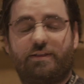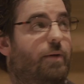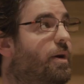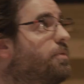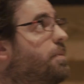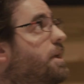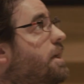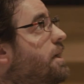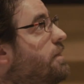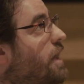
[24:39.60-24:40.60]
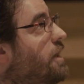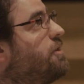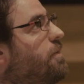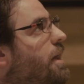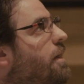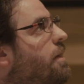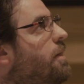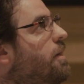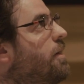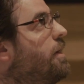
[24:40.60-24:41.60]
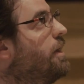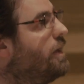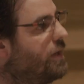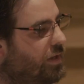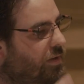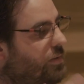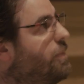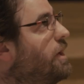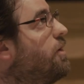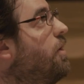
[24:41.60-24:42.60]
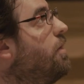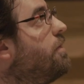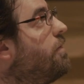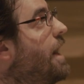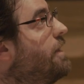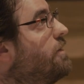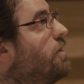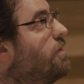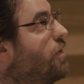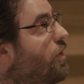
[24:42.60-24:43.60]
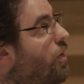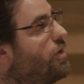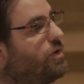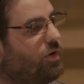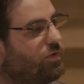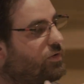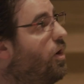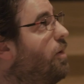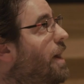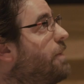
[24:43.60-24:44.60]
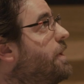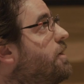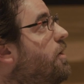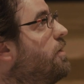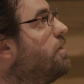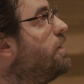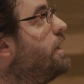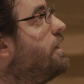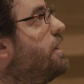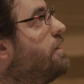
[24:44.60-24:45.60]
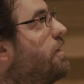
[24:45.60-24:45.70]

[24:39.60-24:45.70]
time out the, the interval uh, being called, right? Or your callback being called in the